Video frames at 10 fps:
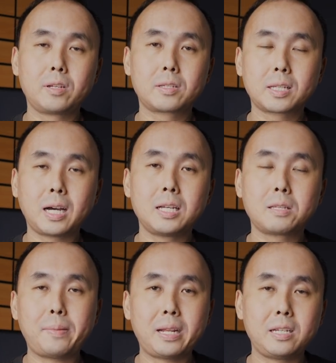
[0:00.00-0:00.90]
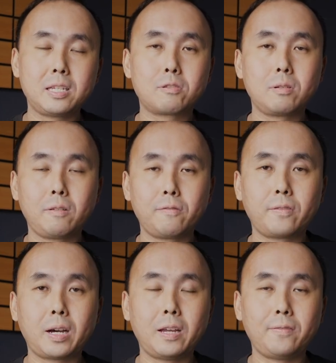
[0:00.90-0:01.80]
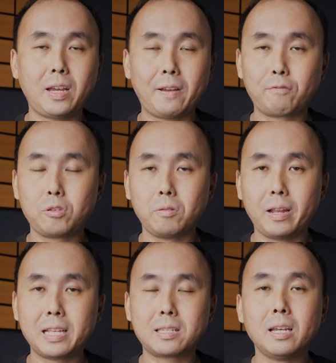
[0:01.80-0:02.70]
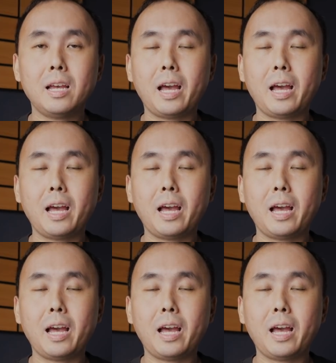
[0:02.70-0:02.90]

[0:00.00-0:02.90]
the Zeiss Batis 25 f2 lens,